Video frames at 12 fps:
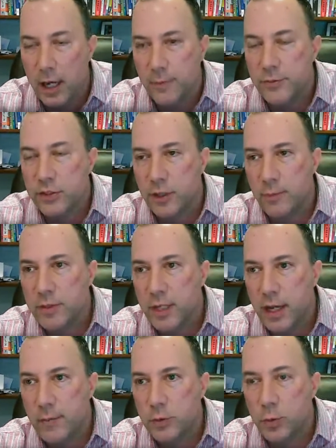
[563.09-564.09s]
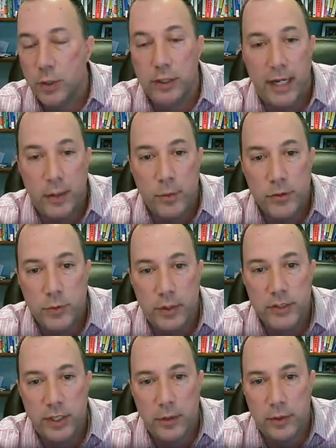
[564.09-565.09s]
Sometimes world language
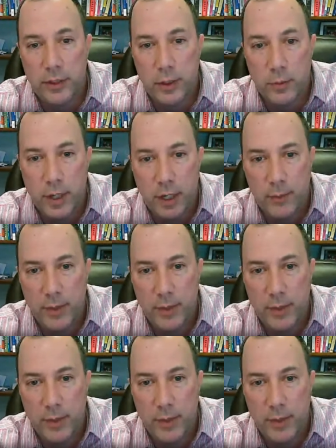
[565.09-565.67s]
works out really well